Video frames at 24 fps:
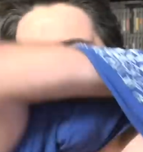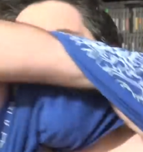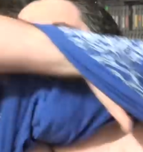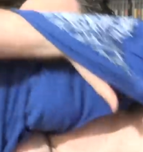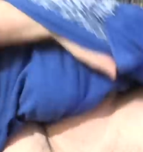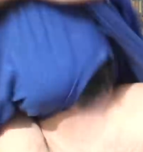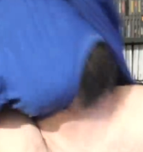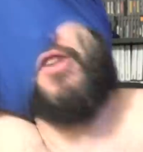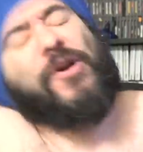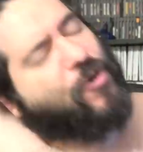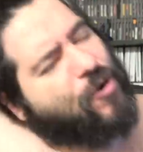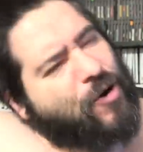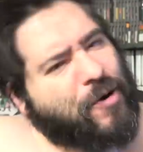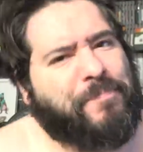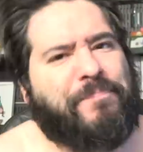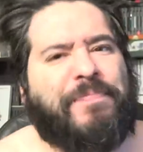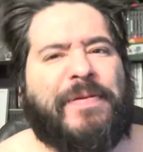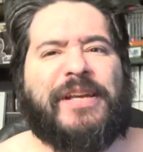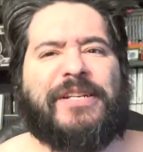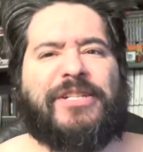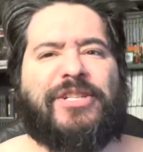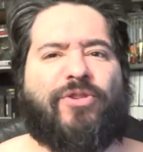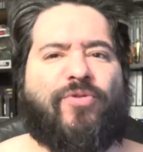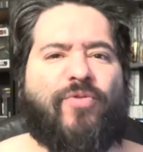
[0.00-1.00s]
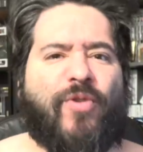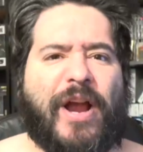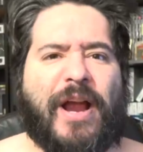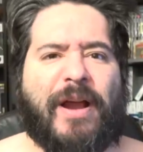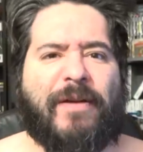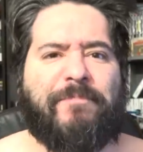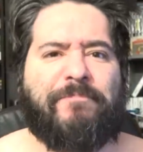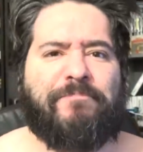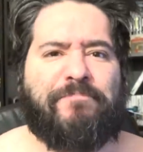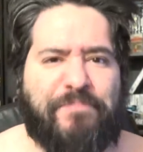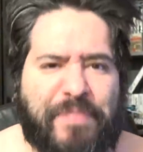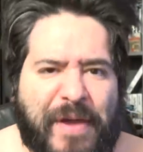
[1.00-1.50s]
there or be
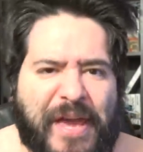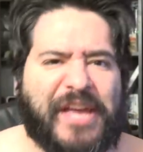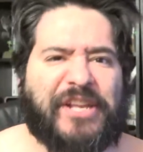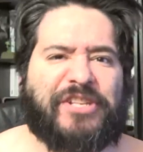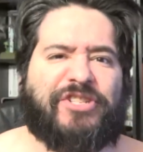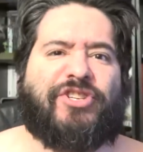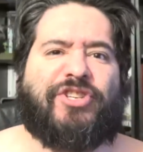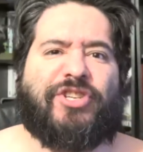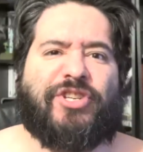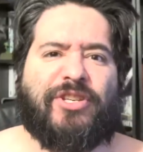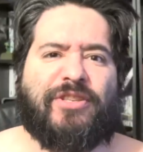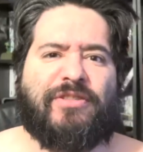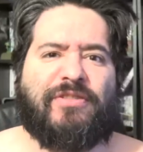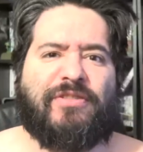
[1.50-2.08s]
square, bitch!